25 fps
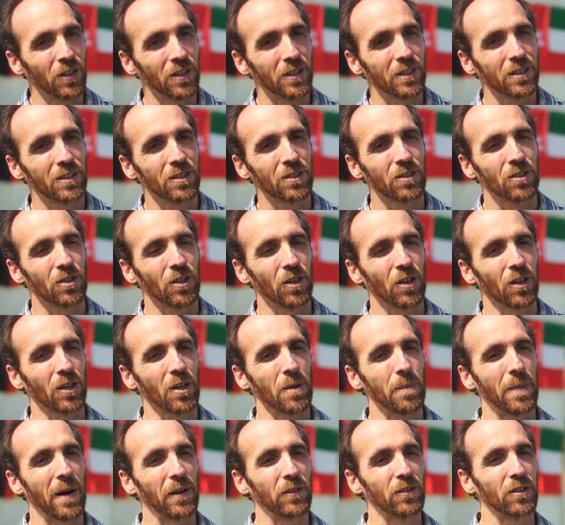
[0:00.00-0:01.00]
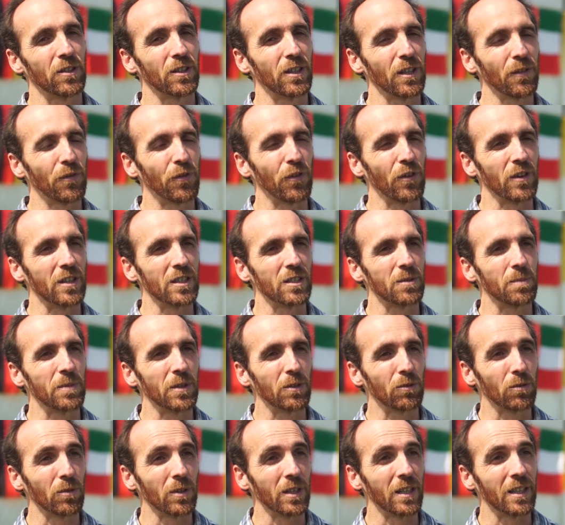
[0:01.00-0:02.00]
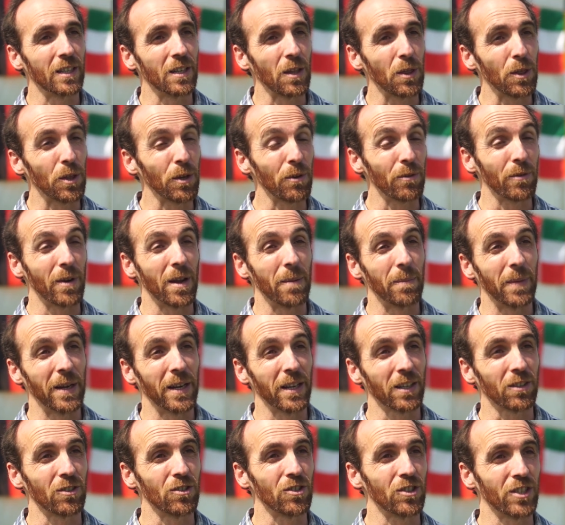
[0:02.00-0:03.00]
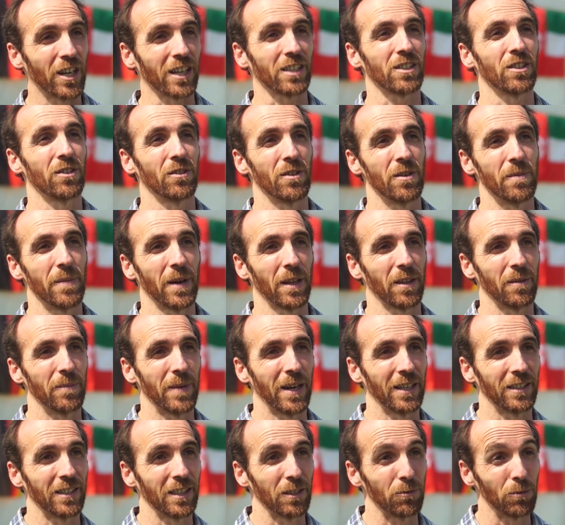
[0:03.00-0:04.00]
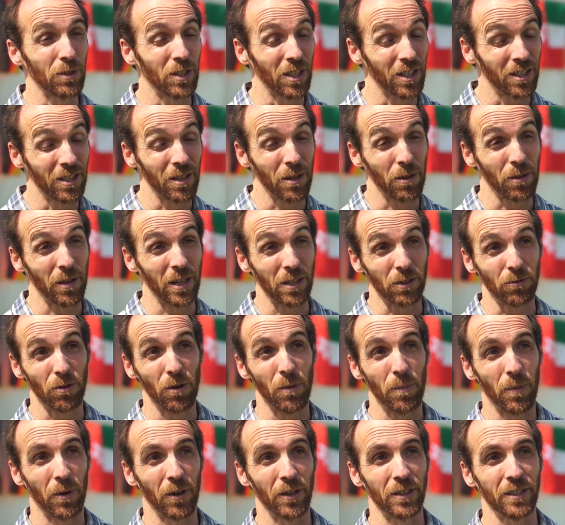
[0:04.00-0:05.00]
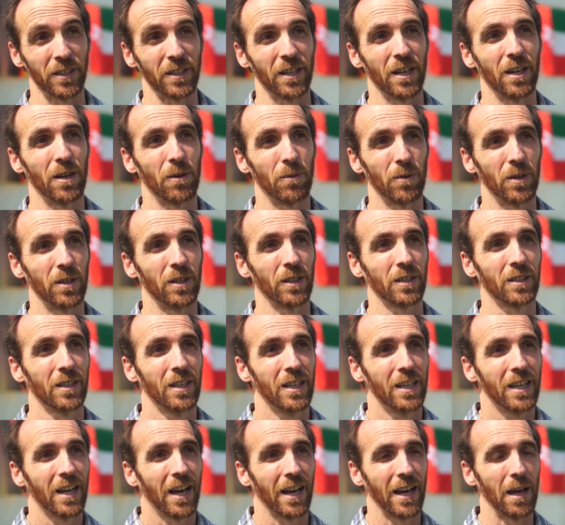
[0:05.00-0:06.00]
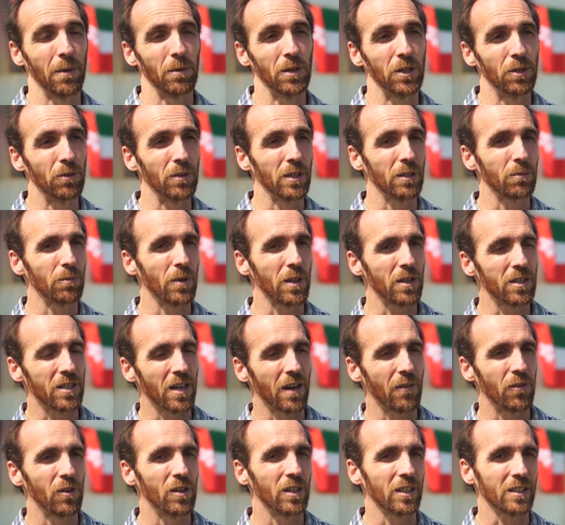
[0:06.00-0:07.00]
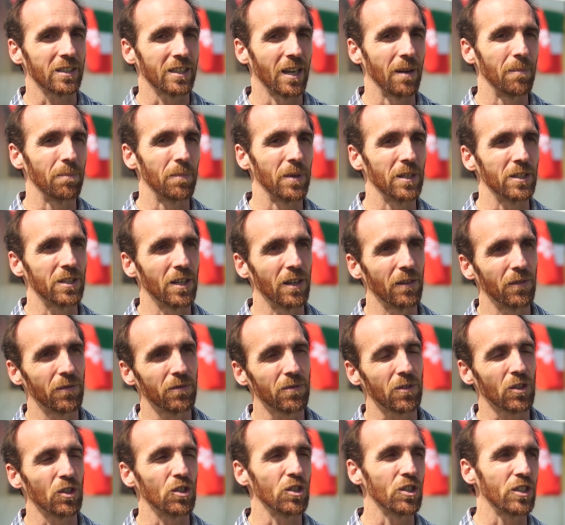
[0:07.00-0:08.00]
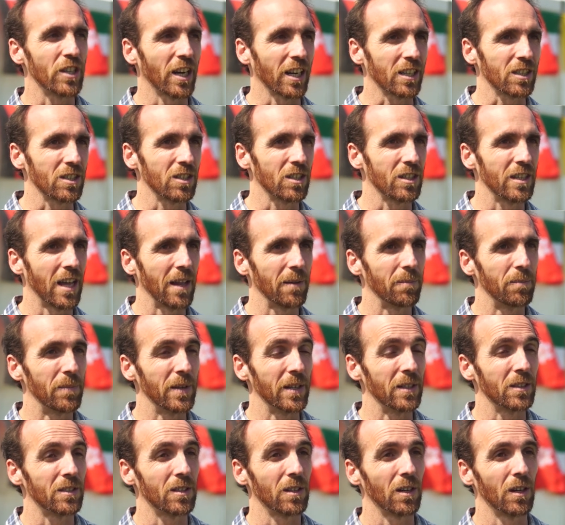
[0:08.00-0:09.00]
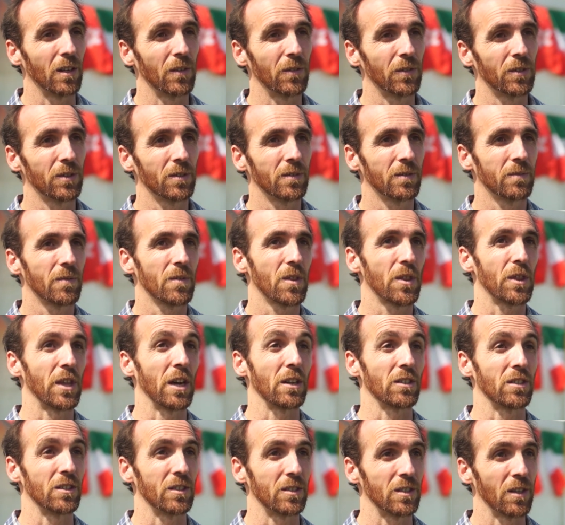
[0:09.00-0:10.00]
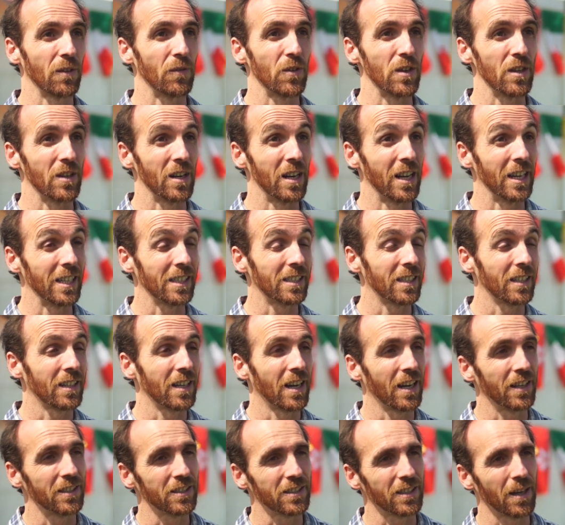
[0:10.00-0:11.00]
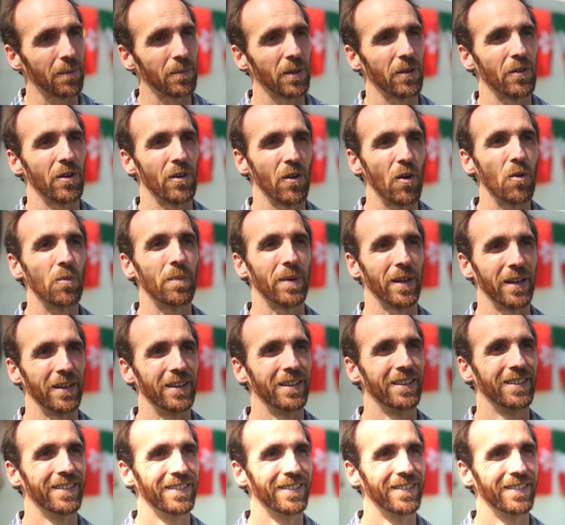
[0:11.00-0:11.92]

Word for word: going to talk about the difference between a theorem and a conjecture in mathematics, which is a central point in our work. And I will do it with several examples of conjectures that have been solved thousands of years later and some that are open.